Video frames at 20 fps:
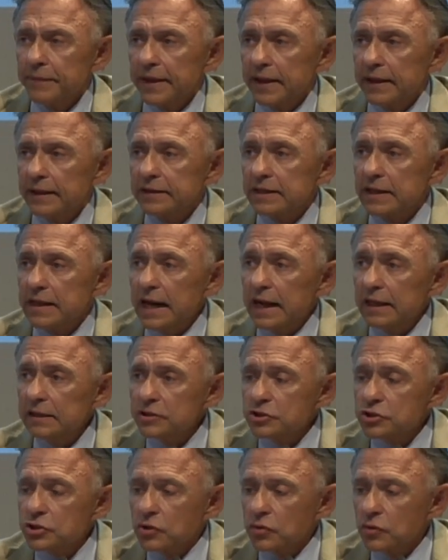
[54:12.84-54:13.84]
In the
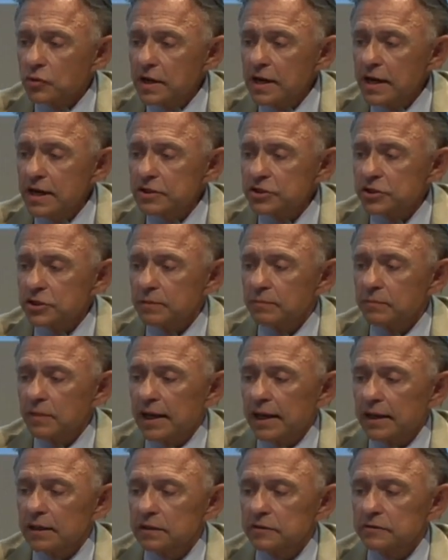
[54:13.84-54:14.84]
knowledge creation
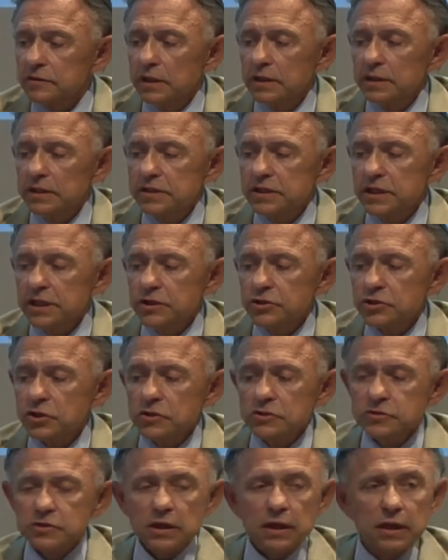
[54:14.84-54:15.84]
model,
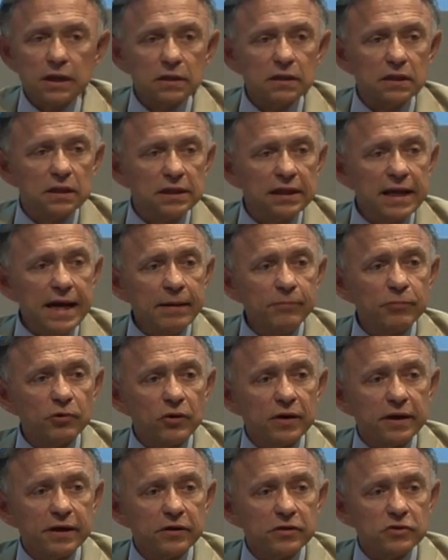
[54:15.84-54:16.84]
teachers are
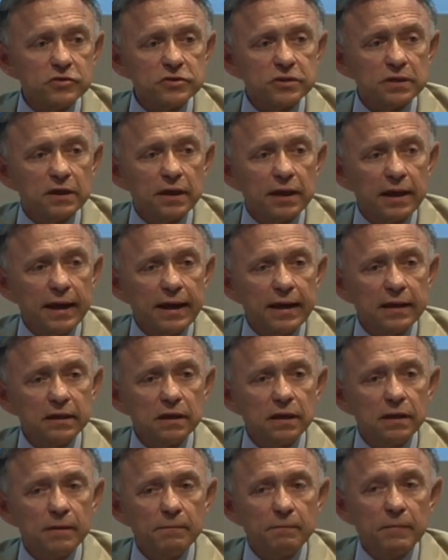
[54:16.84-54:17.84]
collaborators
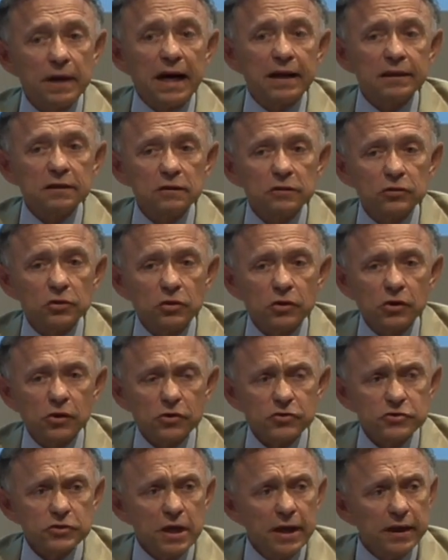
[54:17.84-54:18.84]
and model
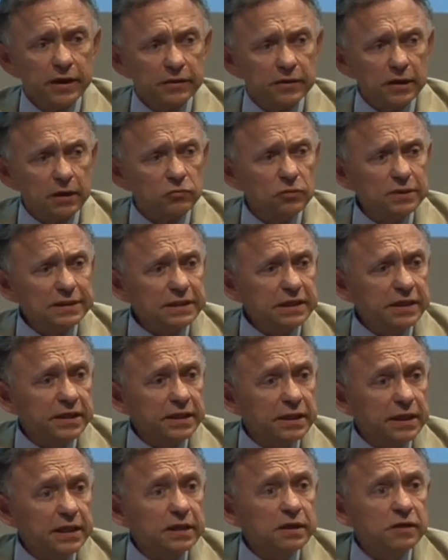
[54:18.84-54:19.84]
learners. They're
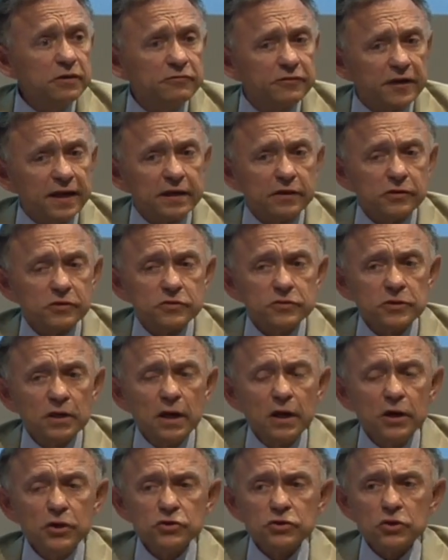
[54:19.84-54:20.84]
really innovators.
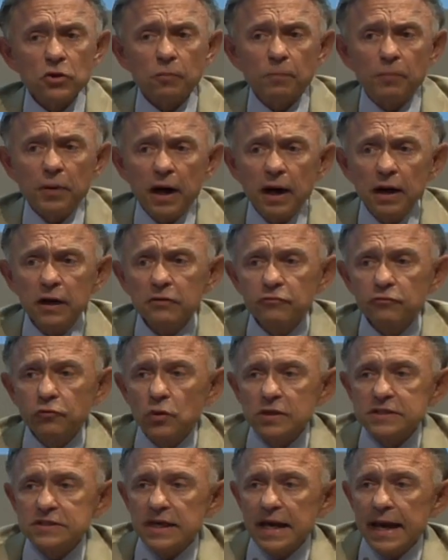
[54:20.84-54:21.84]
So part of
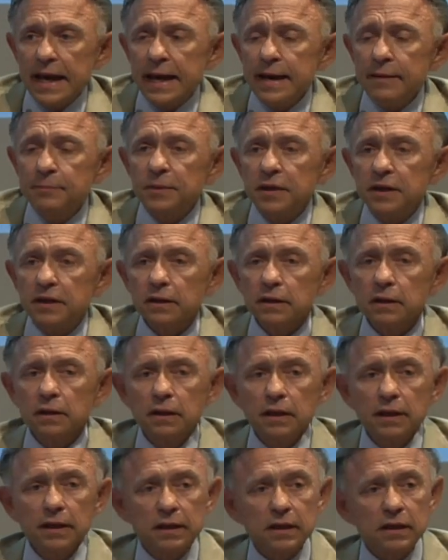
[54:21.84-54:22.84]
what's
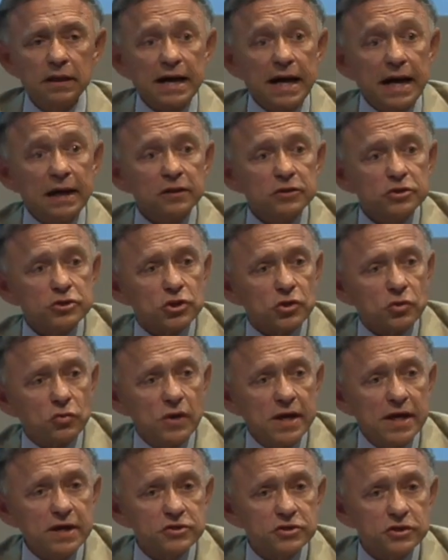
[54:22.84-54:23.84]
happening in a knowledge
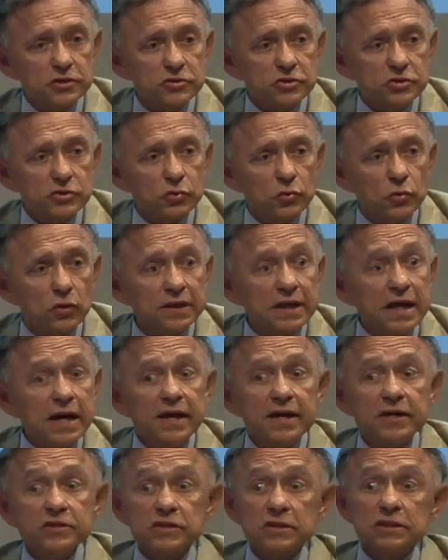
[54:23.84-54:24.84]
creation school
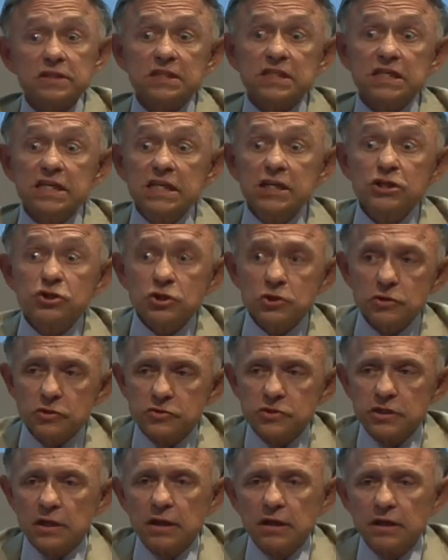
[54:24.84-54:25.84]
is that
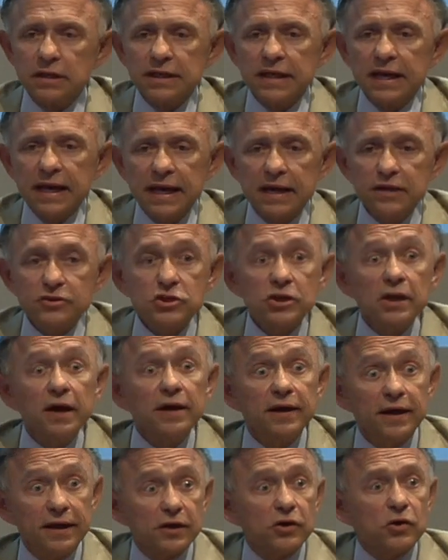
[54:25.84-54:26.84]
teachers are engaged
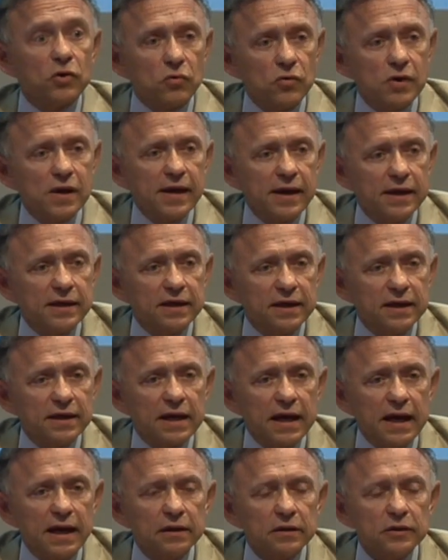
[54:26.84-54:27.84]
in creating
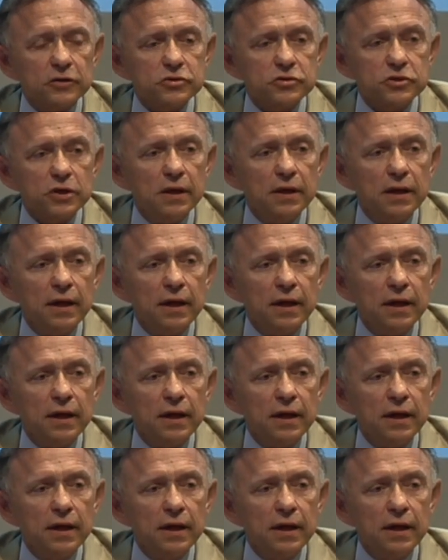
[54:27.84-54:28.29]
knowledge,